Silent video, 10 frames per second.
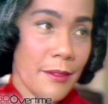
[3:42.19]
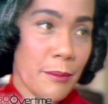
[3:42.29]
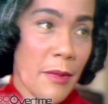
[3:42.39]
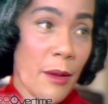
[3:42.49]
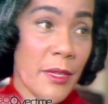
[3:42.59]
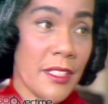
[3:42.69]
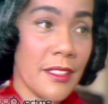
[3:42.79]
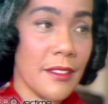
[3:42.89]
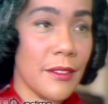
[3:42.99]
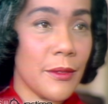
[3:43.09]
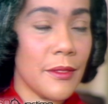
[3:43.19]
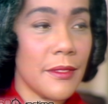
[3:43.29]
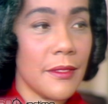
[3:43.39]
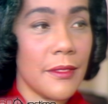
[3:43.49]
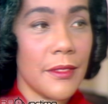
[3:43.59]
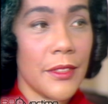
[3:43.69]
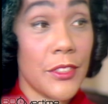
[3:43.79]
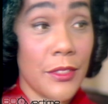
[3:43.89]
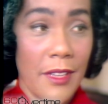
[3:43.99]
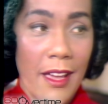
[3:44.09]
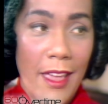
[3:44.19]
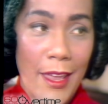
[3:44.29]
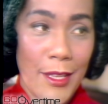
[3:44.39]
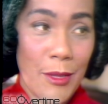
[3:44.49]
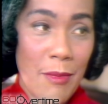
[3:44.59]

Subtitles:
Mommy, should I hate